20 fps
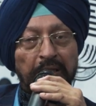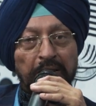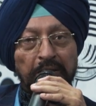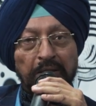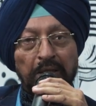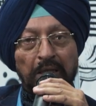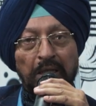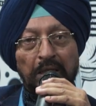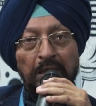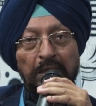
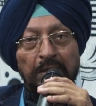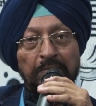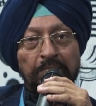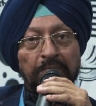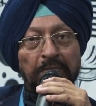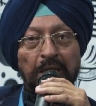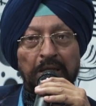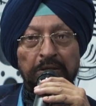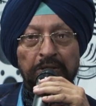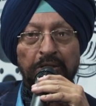in
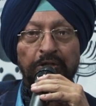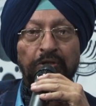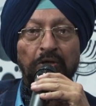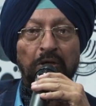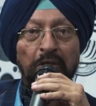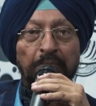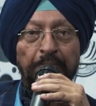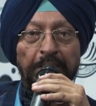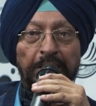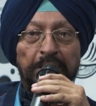other
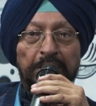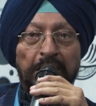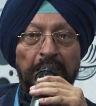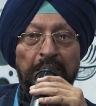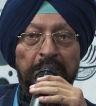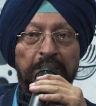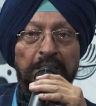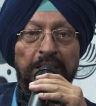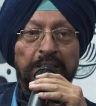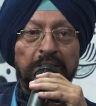European
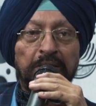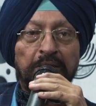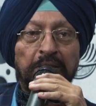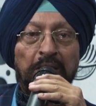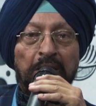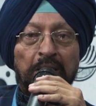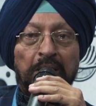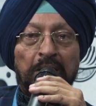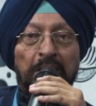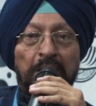
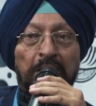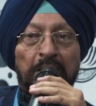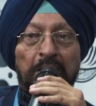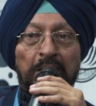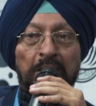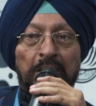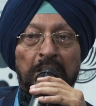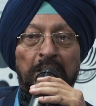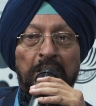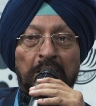countries.
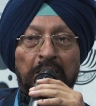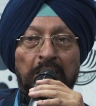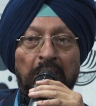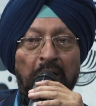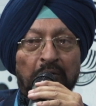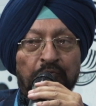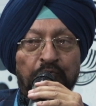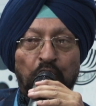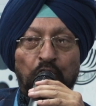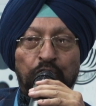
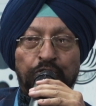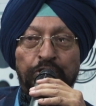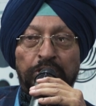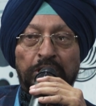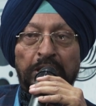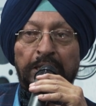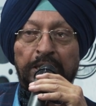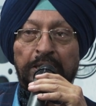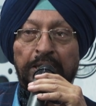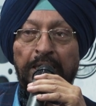
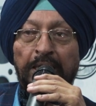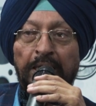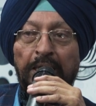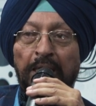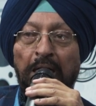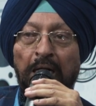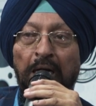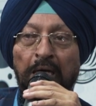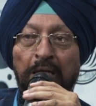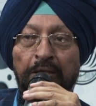
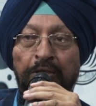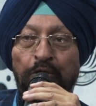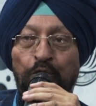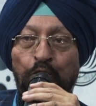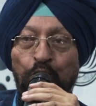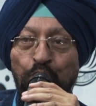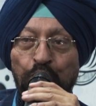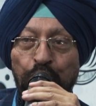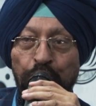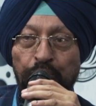Unfortunately, our
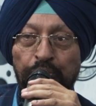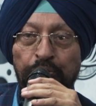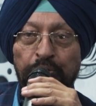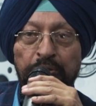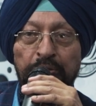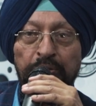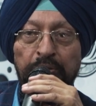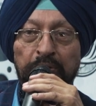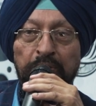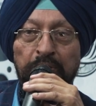
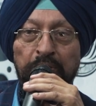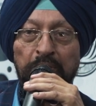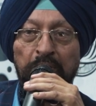youth